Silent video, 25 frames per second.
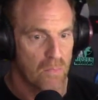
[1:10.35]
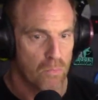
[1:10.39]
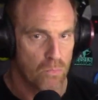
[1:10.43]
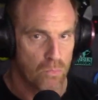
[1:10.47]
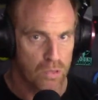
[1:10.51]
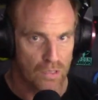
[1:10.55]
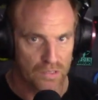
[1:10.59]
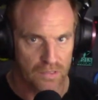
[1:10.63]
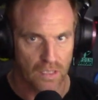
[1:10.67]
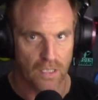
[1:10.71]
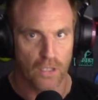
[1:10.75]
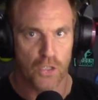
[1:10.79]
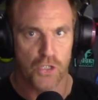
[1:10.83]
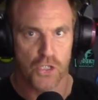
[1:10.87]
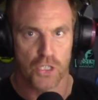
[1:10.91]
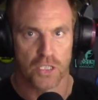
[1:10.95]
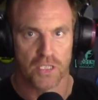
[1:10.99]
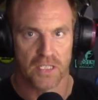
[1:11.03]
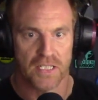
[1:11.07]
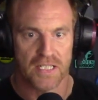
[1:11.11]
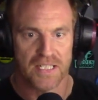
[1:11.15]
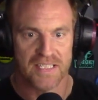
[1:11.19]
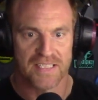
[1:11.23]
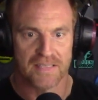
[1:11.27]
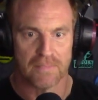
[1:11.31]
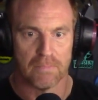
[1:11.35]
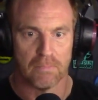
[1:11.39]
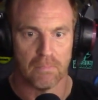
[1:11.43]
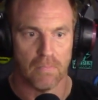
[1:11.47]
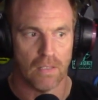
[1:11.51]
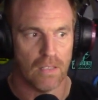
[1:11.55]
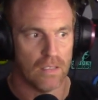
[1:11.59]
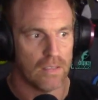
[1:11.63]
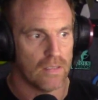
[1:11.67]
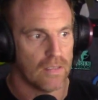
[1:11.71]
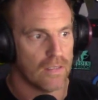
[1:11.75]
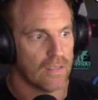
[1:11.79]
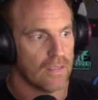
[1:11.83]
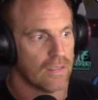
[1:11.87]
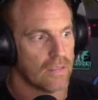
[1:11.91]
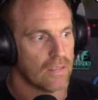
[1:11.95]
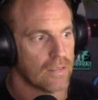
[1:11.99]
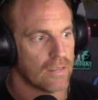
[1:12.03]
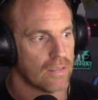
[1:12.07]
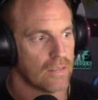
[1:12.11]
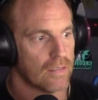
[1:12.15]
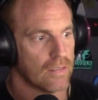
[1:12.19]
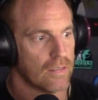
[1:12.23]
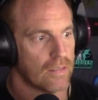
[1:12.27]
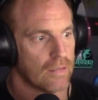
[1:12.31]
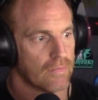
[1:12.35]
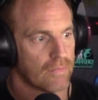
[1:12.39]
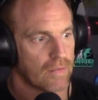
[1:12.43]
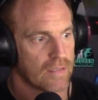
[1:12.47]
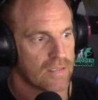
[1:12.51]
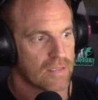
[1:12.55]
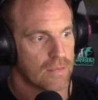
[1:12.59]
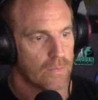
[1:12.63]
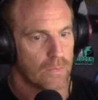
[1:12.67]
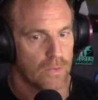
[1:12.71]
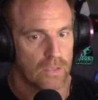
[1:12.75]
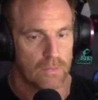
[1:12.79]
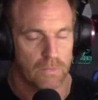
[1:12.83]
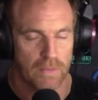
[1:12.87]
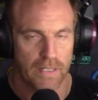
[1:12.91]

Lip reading: productionism, if that's the word,